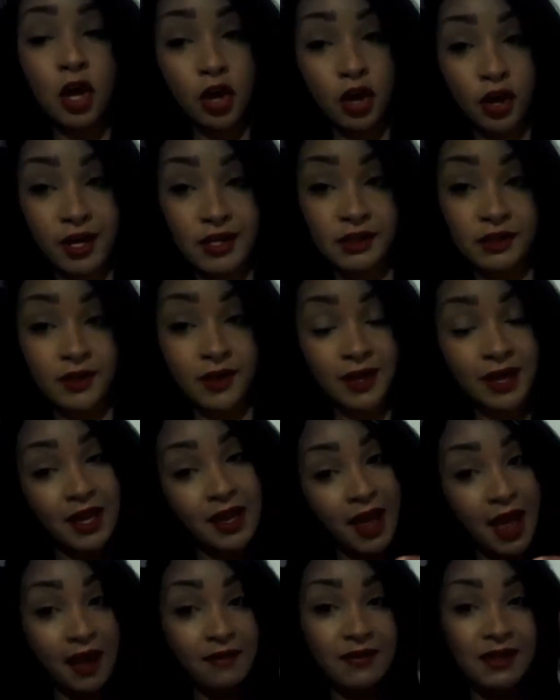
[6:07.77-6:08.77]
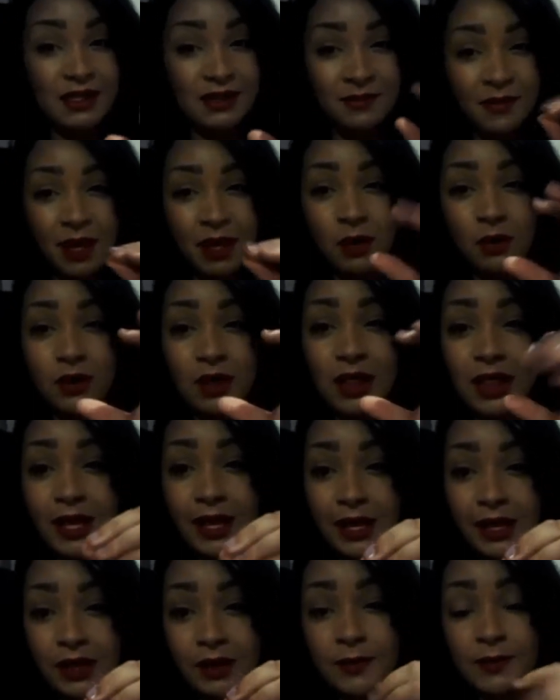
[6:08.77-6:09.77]
Okay, so they have these metal
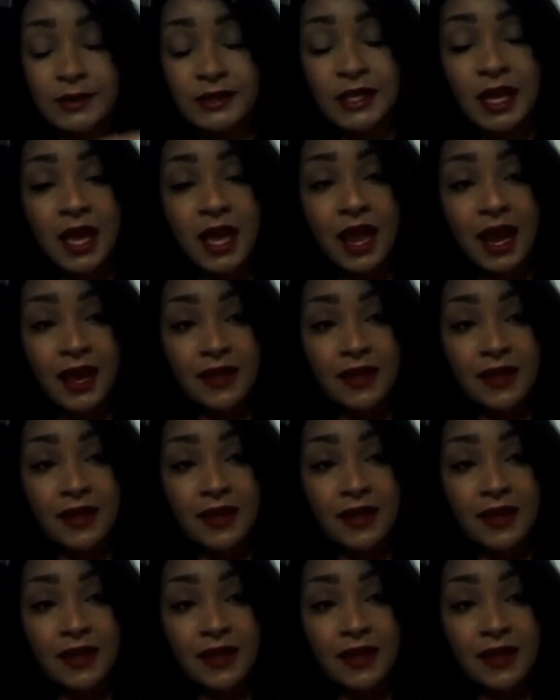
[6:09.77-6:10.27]
clamps,